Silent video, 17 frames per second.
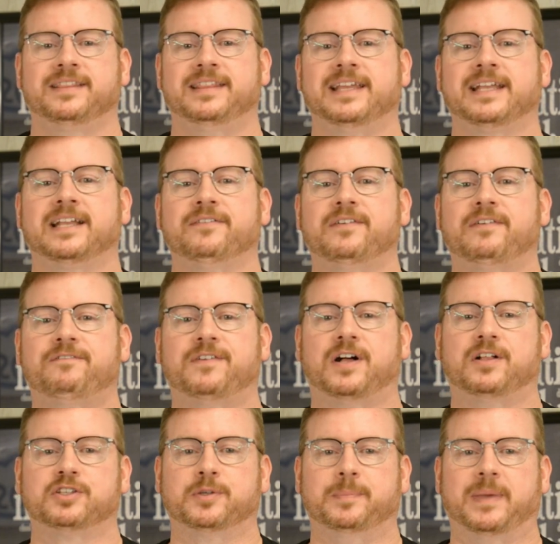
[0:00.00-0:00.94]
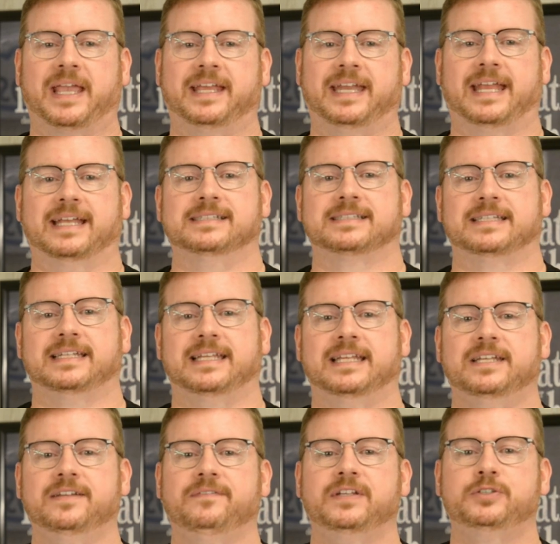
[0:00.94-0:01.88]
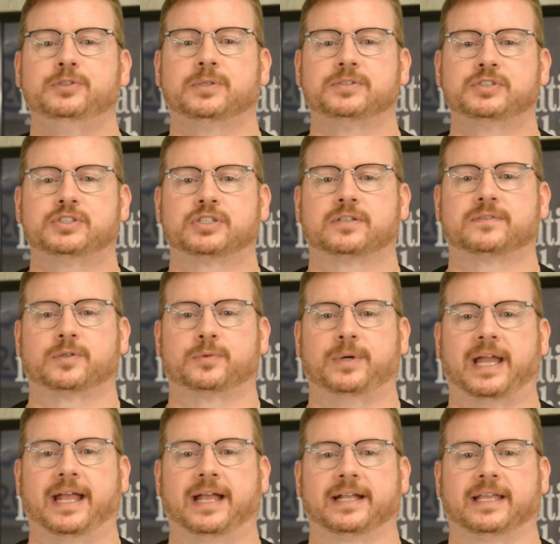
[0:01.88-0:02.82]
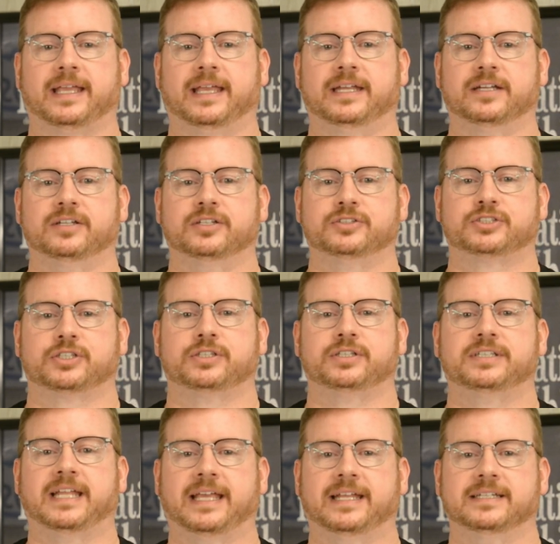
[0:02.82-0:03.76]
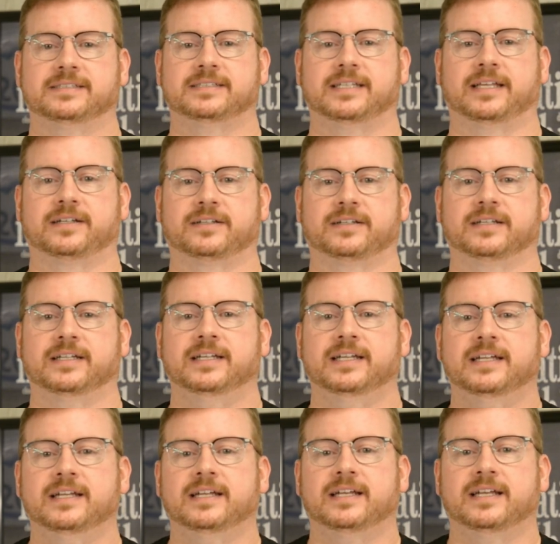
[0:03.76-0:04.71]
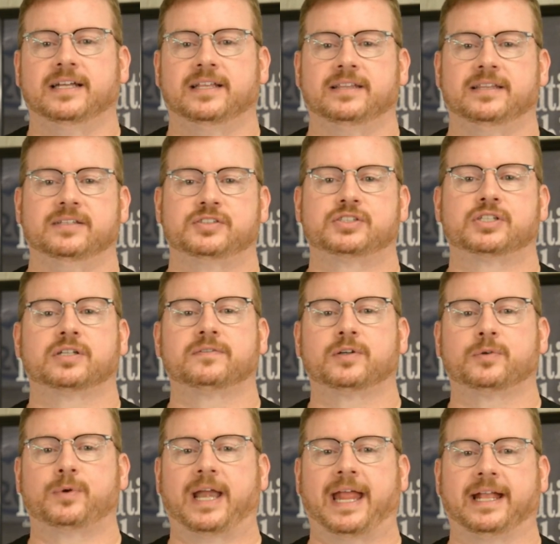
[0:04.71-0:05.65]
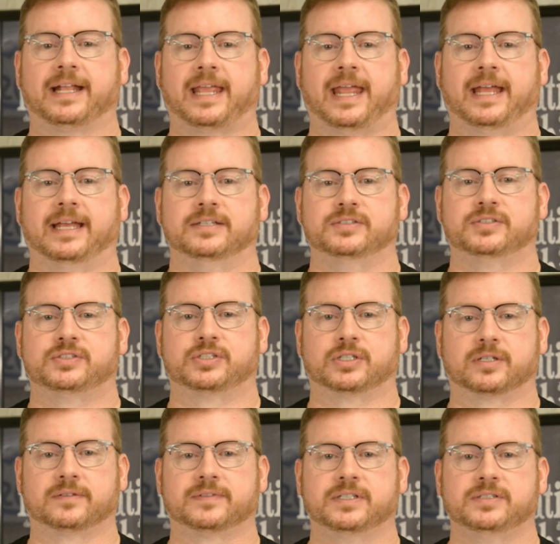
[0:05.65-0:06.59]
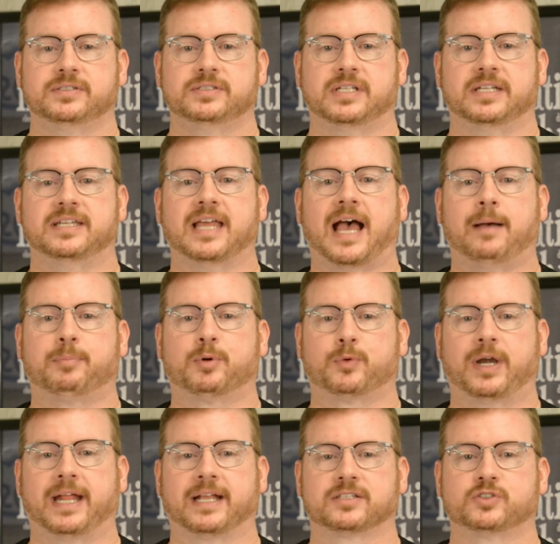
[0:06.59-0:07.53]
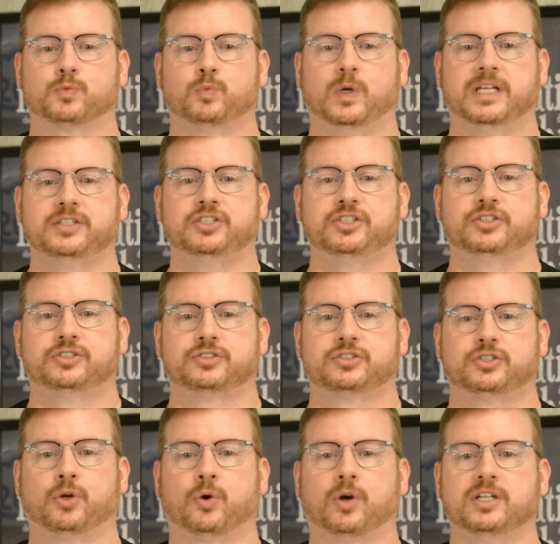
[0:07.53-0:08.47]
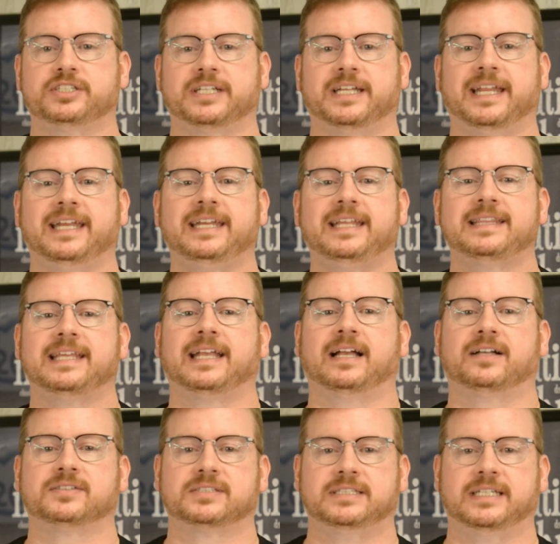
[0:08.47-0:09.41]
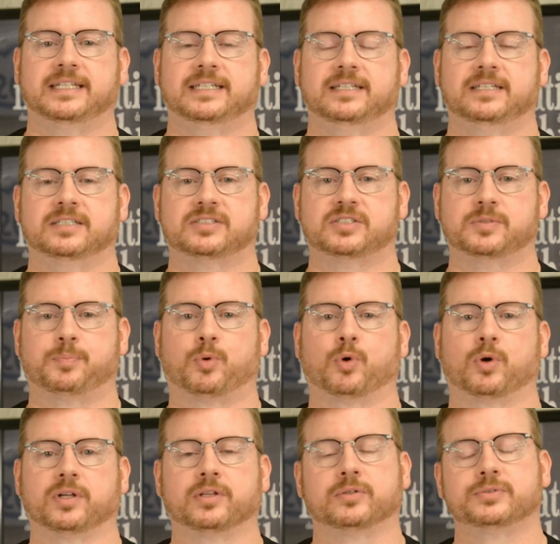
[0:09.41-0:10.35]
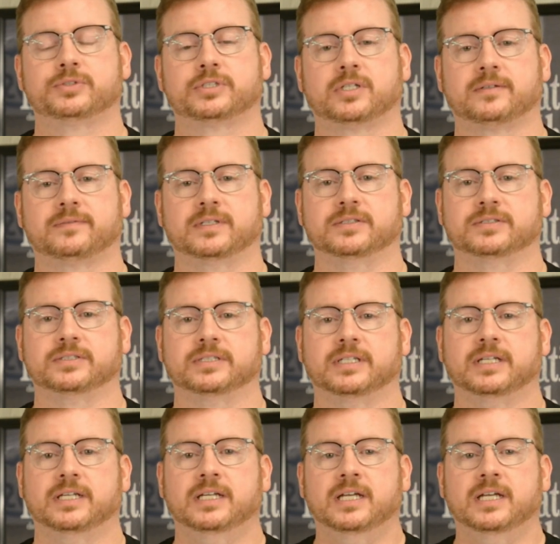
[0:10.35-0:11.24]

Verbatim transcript: Think of a fault domain as an individual server rack in an Azure data center. The server rack has servers, a top-of-rack switch, storage, and anything else needed to support those servers.